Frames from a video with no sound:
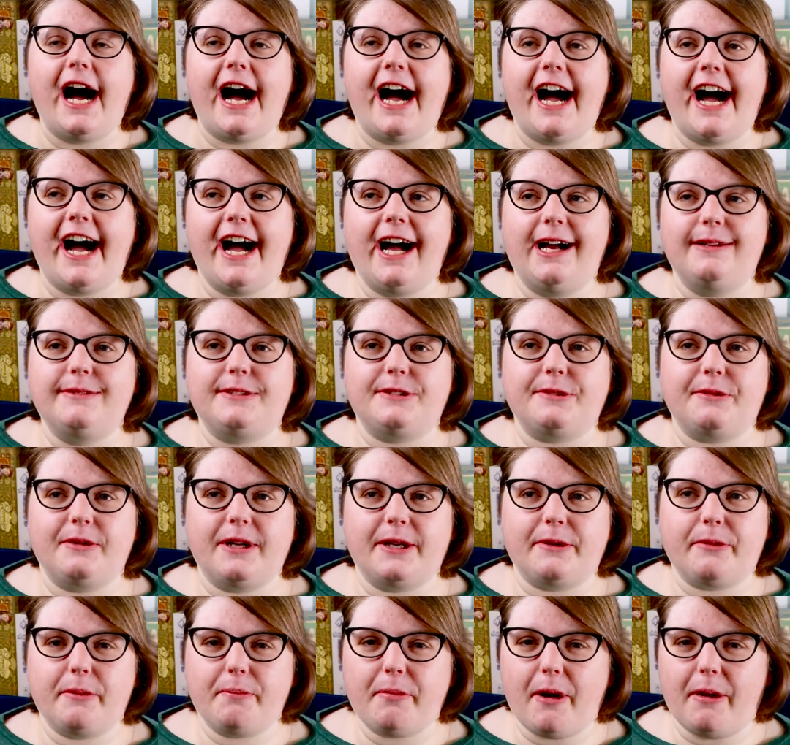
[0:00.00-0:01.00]
Um, so we're
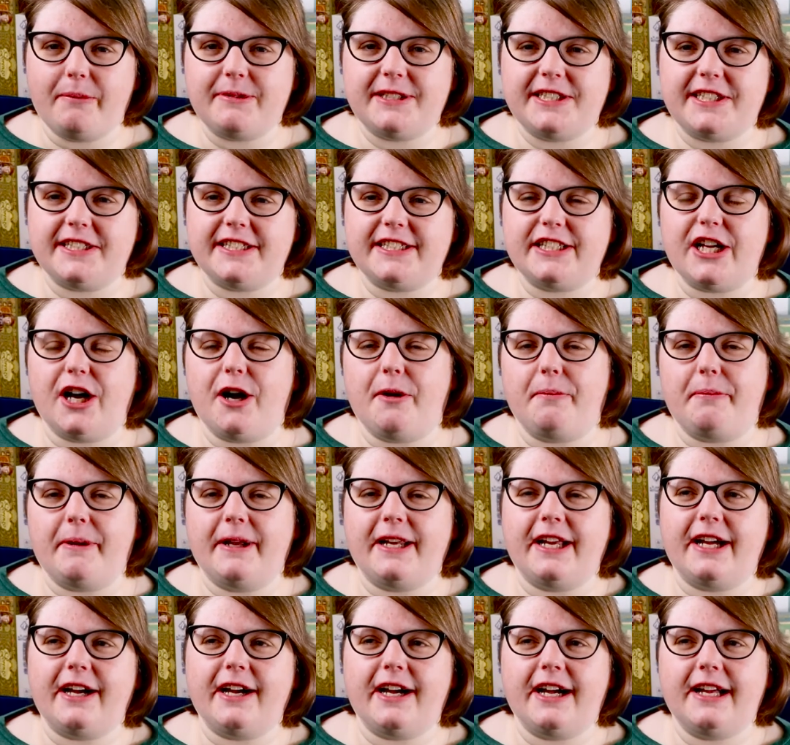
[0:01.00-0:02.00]
like, we probably should stop.
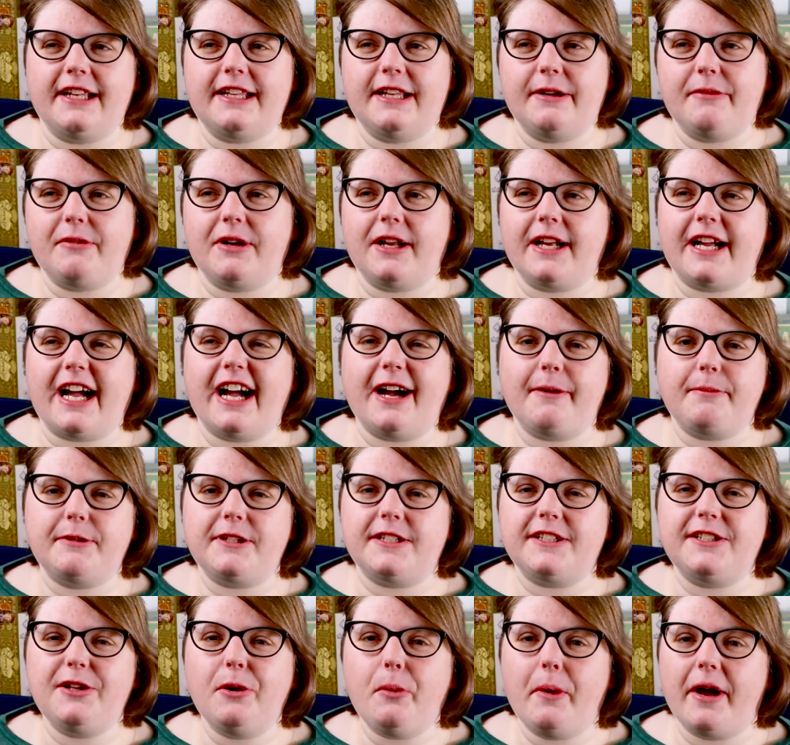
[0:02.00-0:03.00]
But, uh, and then we're like, ah, oh, but
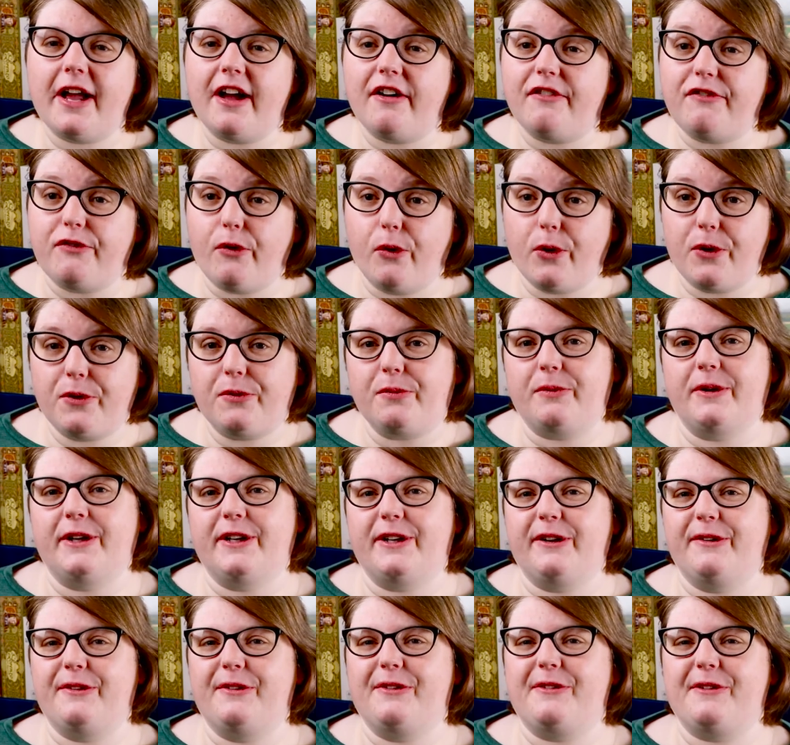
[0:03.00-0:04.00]
there's no way a fourth one
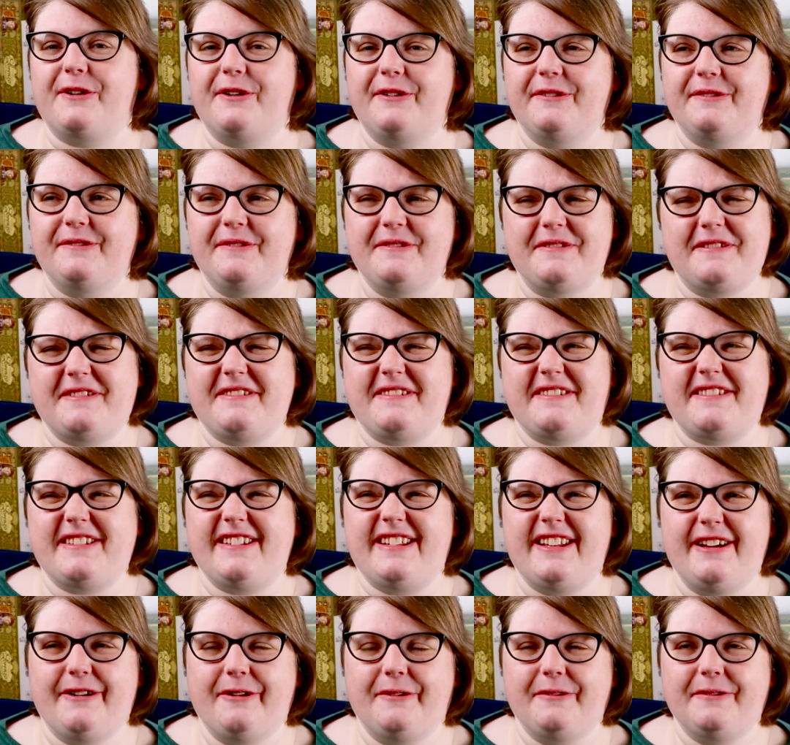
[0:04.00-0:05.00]
to go through.
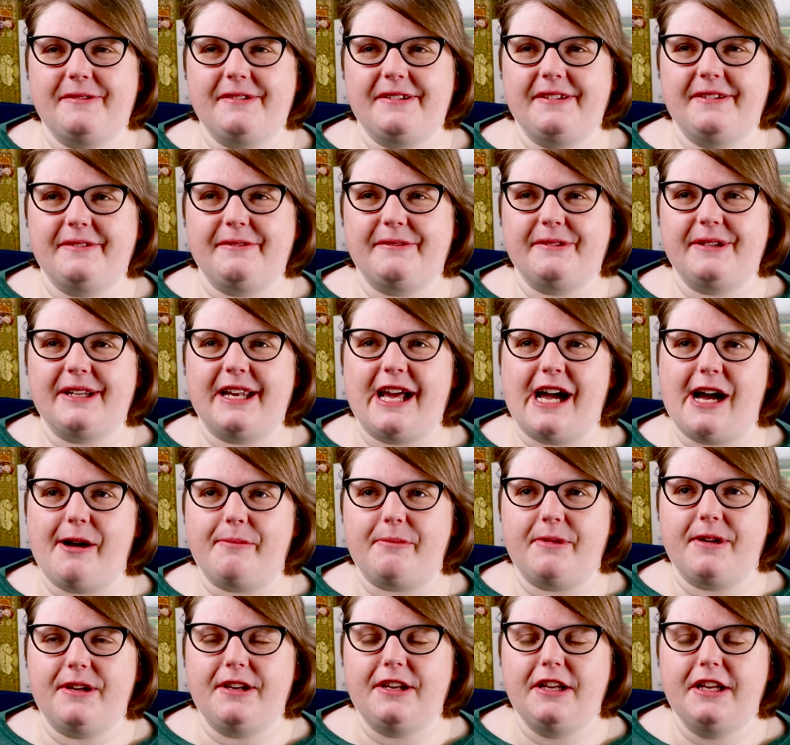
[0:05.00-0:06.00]
no, and wouldn't
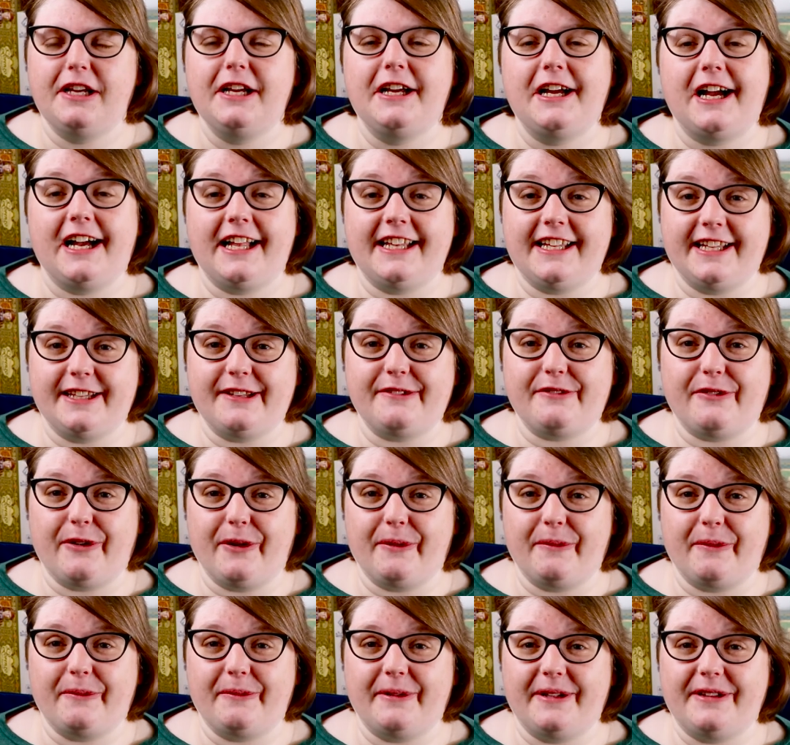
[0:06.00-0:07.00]
happen. And then the
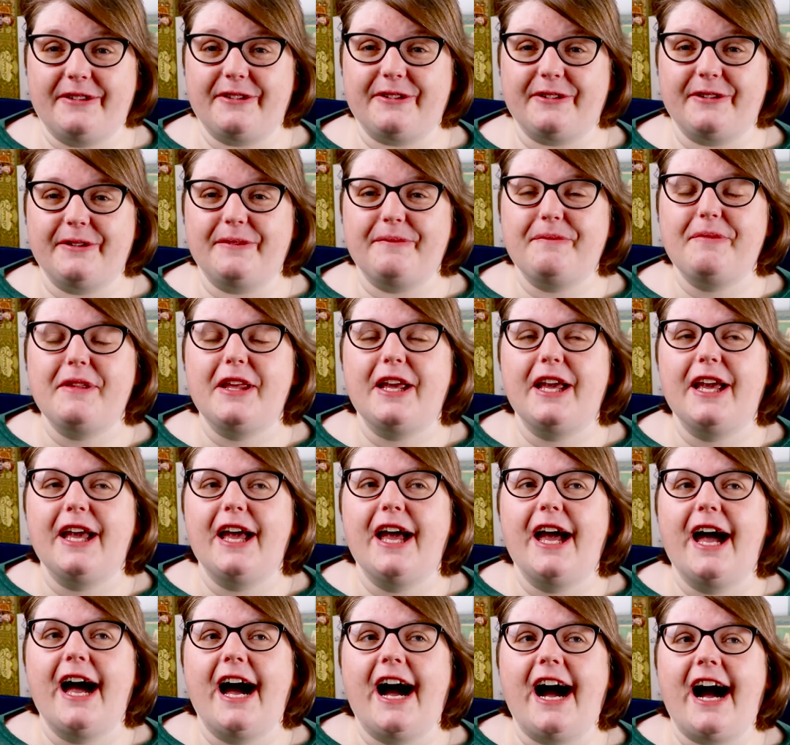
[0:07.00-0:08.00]
fourth one went through.
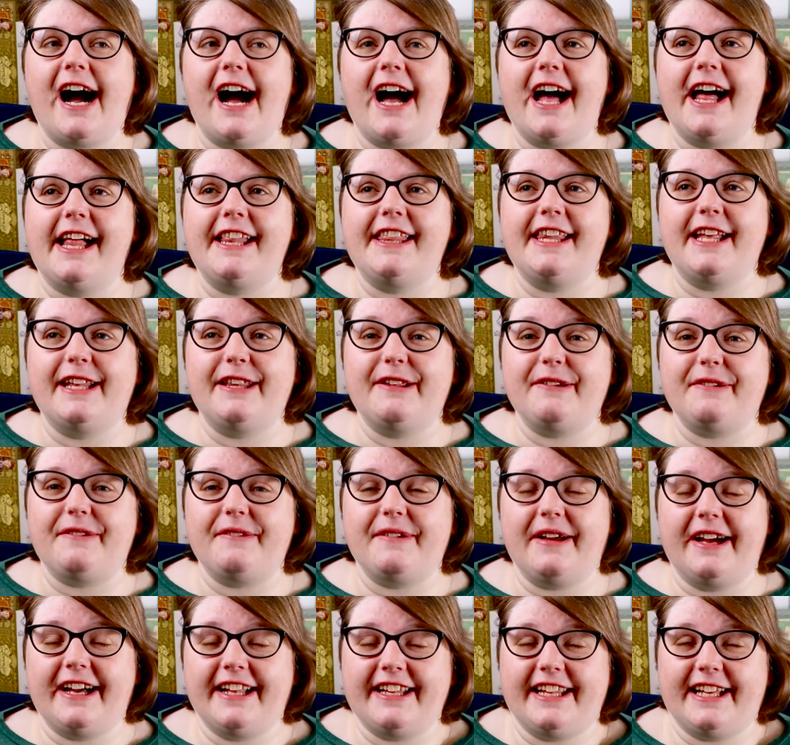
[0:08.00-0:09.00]
And then, the,
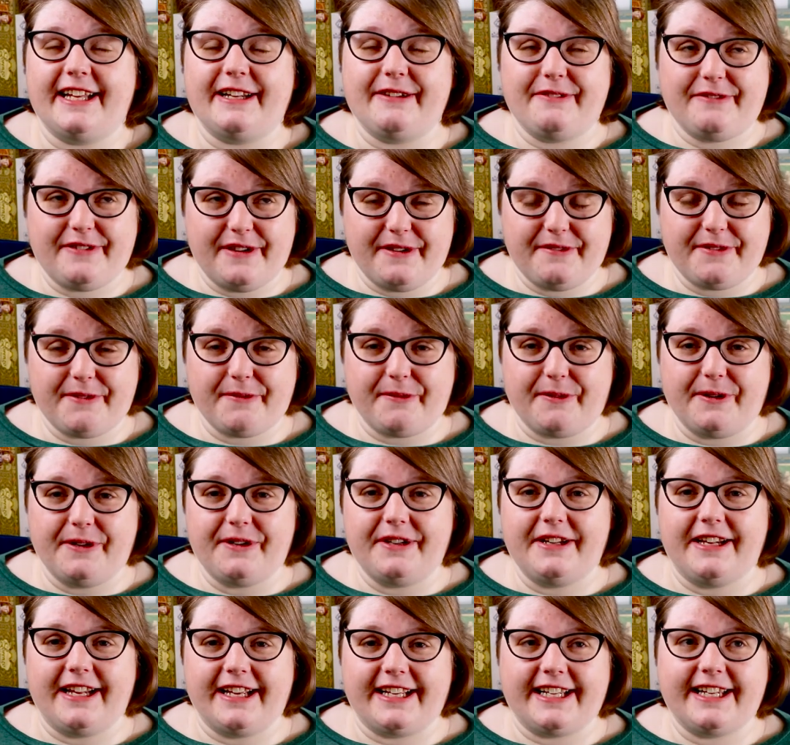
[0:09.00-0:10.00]
and then a fifth
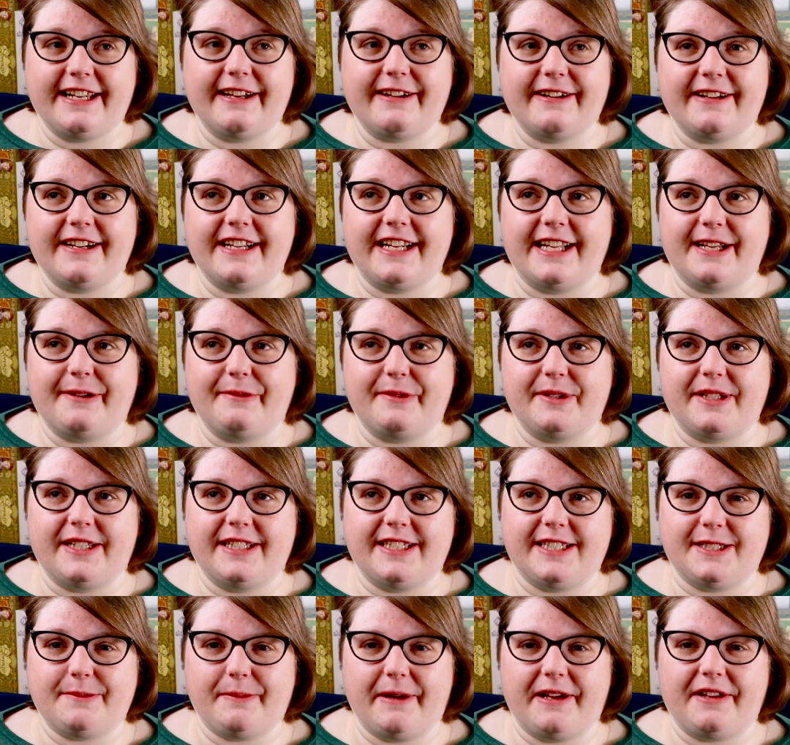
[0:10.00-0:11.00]
one, like literally
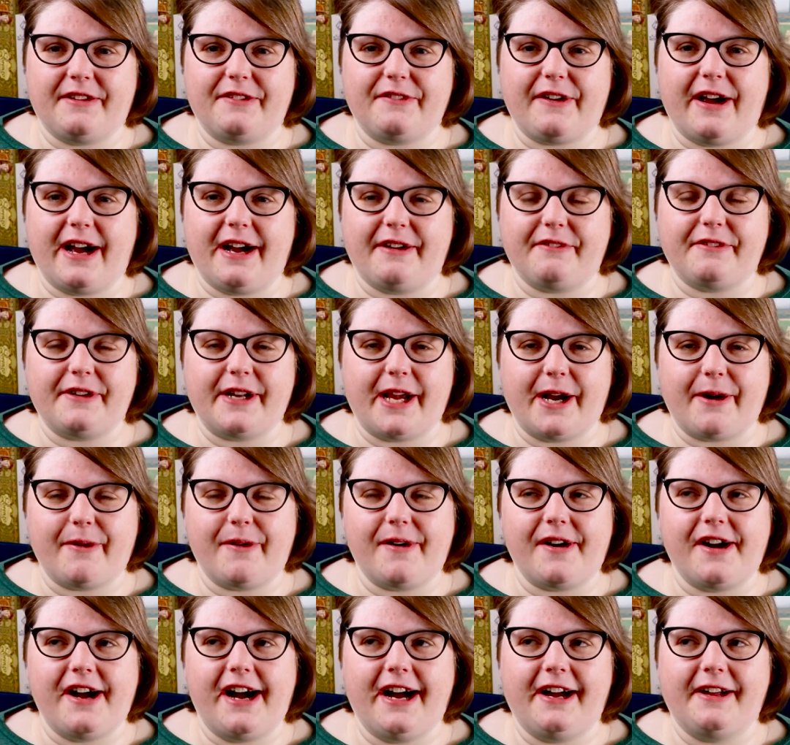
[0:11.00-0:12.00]
within the space of half an
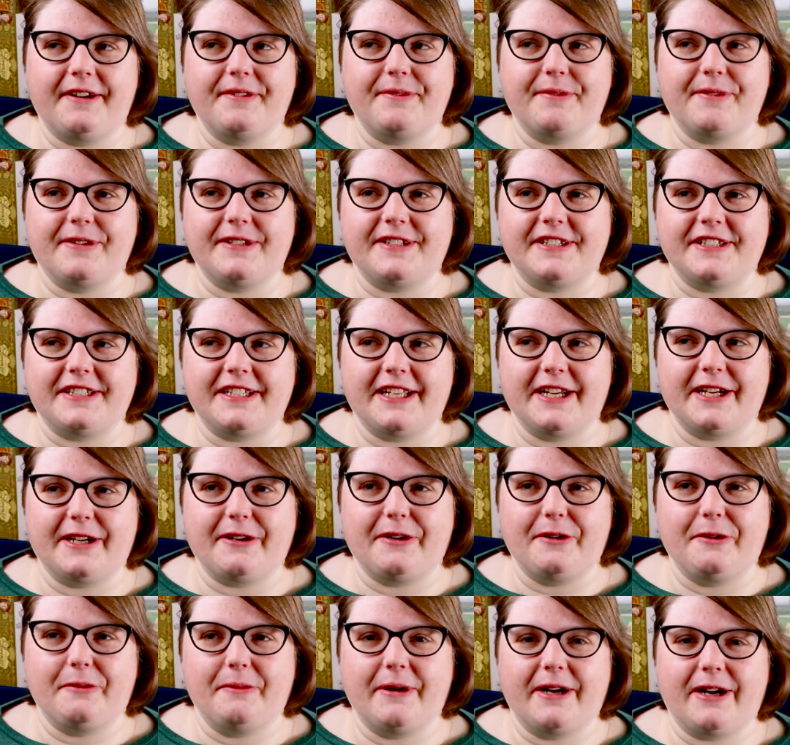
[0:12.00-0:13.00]
hour. And we're just like,
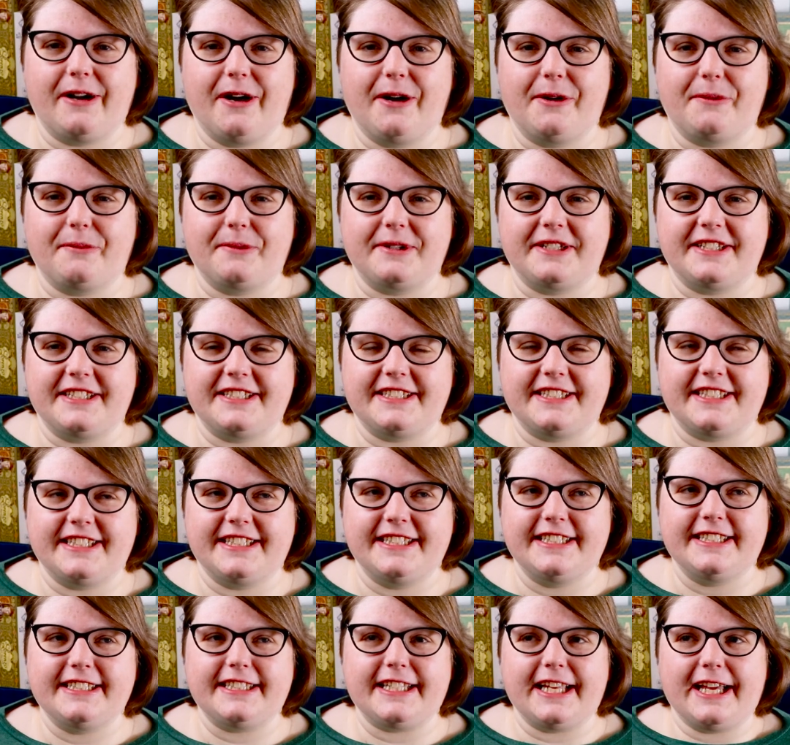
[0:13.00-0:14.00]
oh my God, what is
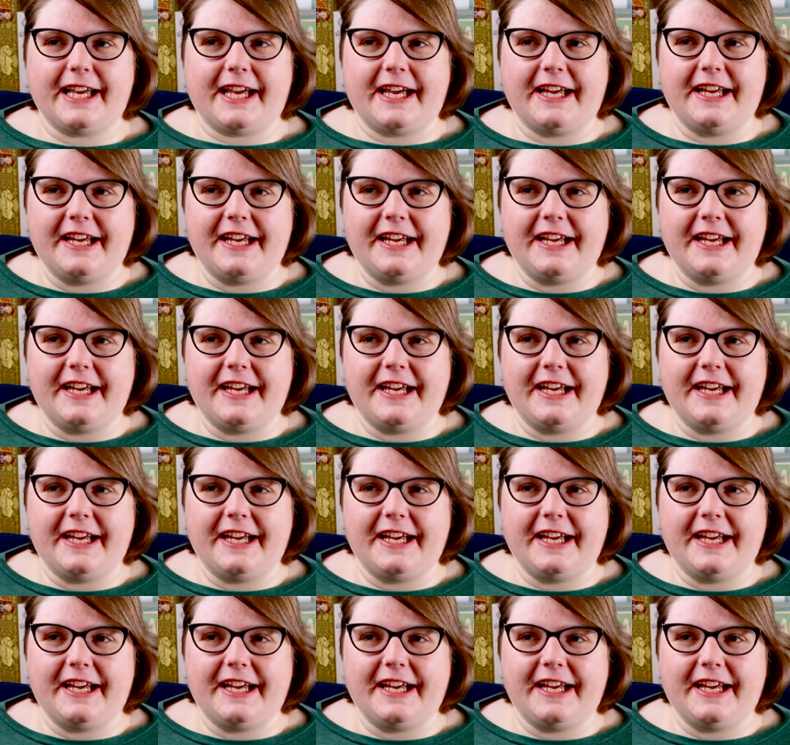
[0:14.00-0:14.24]
this?